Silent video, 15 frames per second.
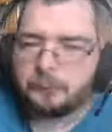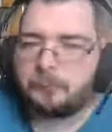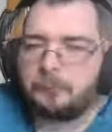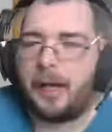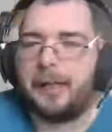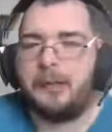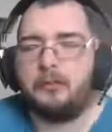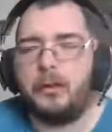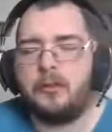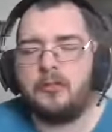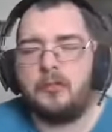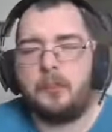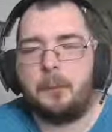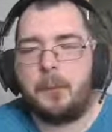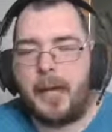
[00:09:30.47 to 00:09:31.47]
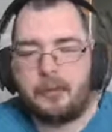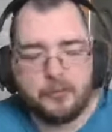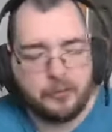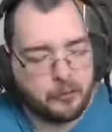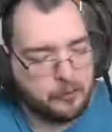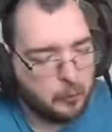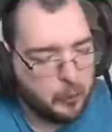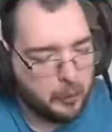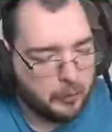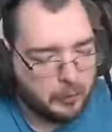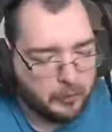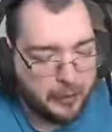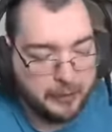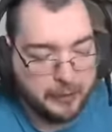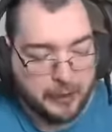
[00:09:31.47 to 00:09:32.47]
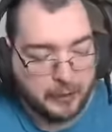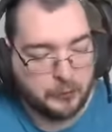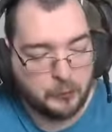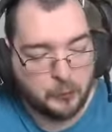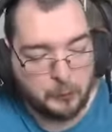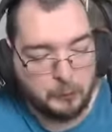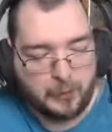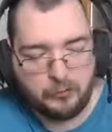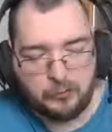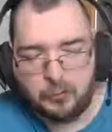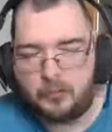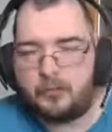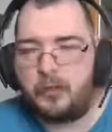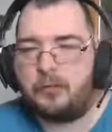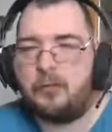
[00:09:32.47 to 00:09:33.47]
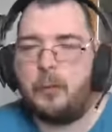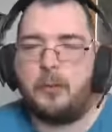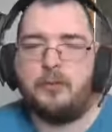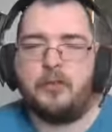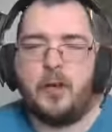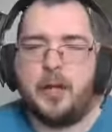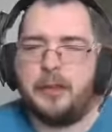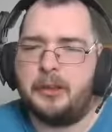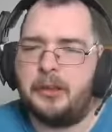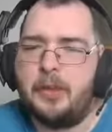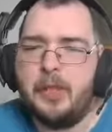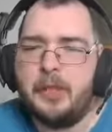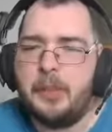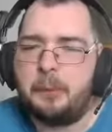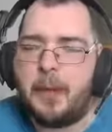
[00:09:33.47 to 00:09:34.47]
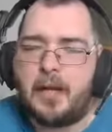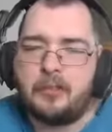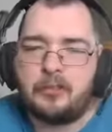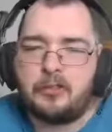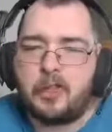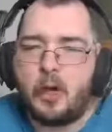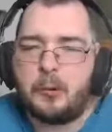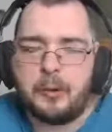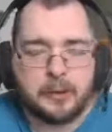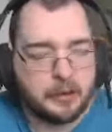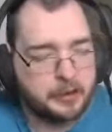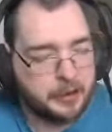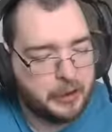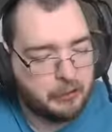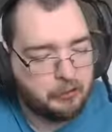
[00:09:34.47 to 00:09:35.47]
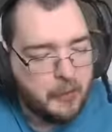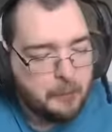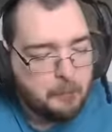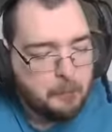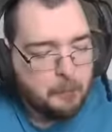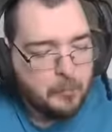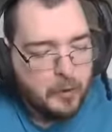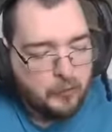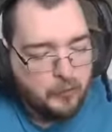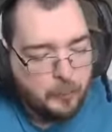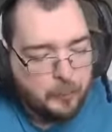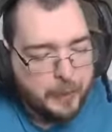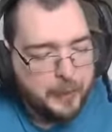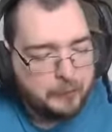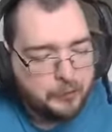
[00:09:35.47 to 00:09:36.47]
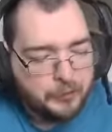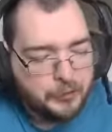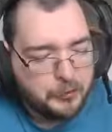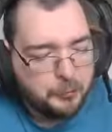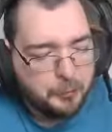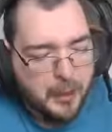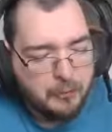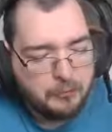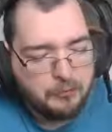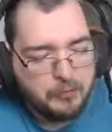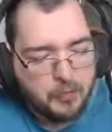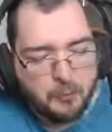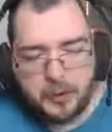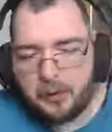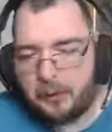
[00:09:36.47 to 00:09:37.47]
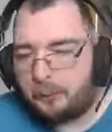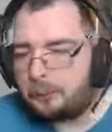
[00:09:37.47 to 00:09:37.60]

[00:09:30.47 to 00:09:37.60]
the rest of the pasta to one, like the actual pasta itself, to one side. The pasta's coated in the cheese. For me, for £2 something,